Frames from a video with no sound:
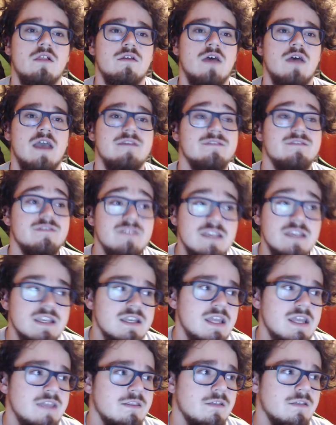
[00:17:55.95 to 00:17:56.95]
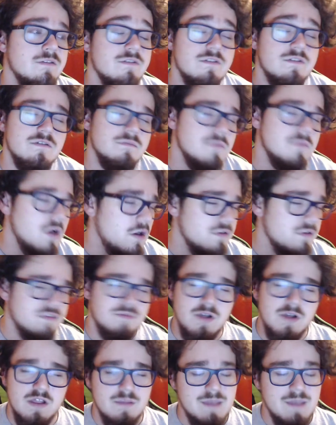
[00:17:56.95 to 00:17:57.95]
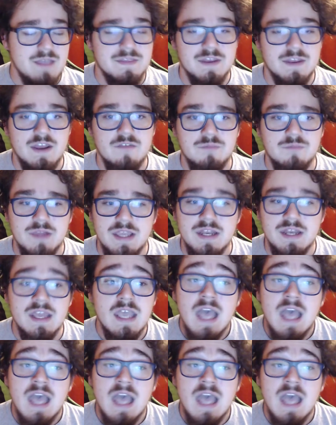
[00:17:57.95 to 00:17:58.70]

I've seen and the small amount that I've played,